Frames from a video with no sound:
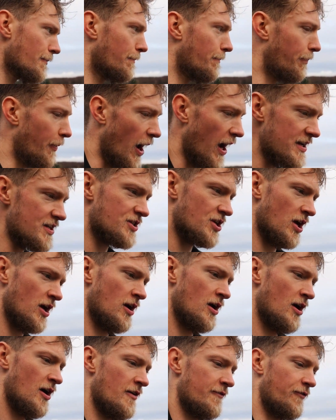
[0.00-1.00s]
But
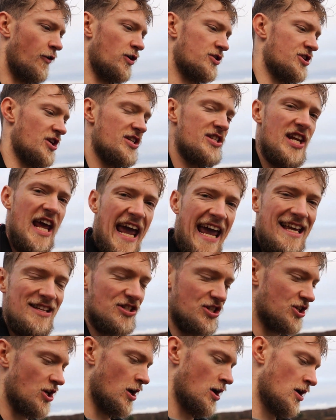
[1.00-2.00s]
for
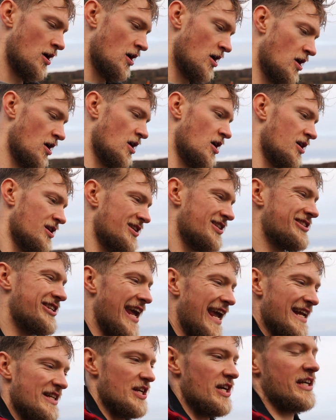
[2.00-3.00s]
today's
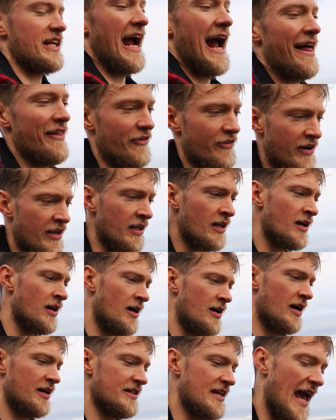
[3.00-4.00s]
data gathering,
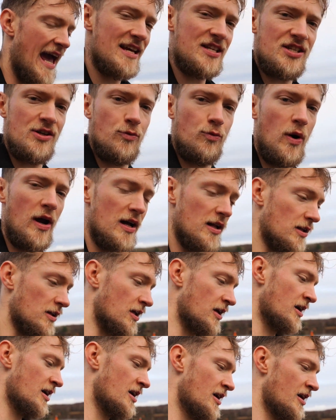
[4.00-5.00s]
yes, it will